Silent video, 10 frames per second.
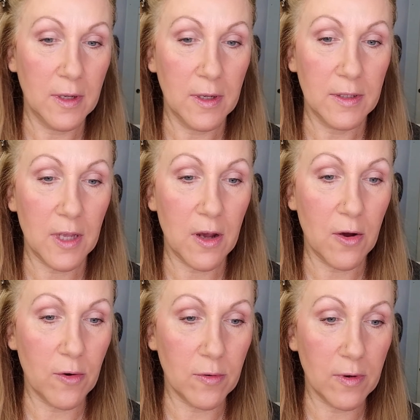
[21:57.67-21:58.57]

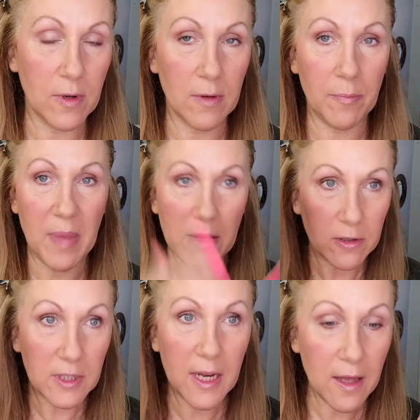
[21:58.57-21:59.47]
So powder's
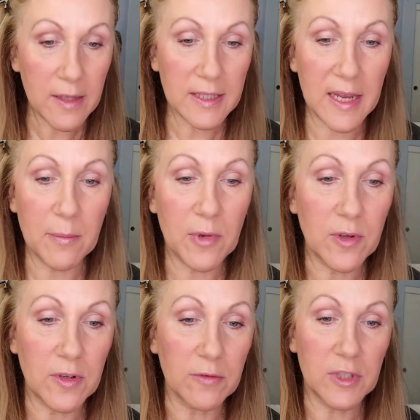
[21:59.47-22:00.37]
not all the same. You
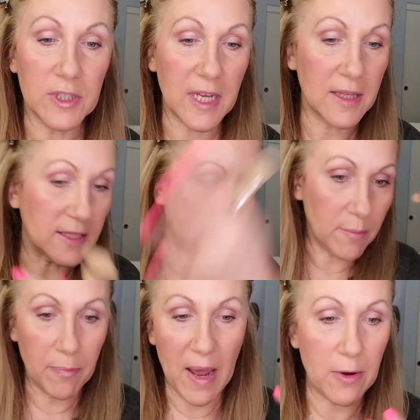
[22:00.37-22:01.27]
don't just take the same
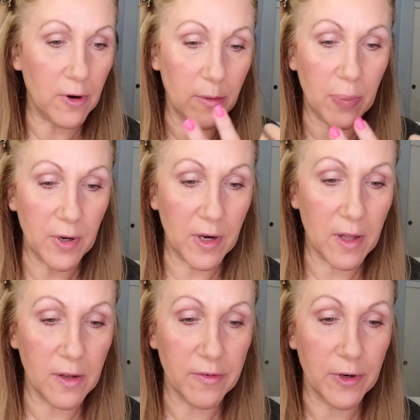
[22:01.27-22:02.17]
powder and put it
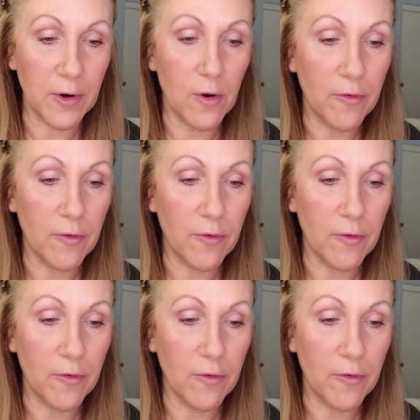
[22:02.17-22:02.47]
all over your whole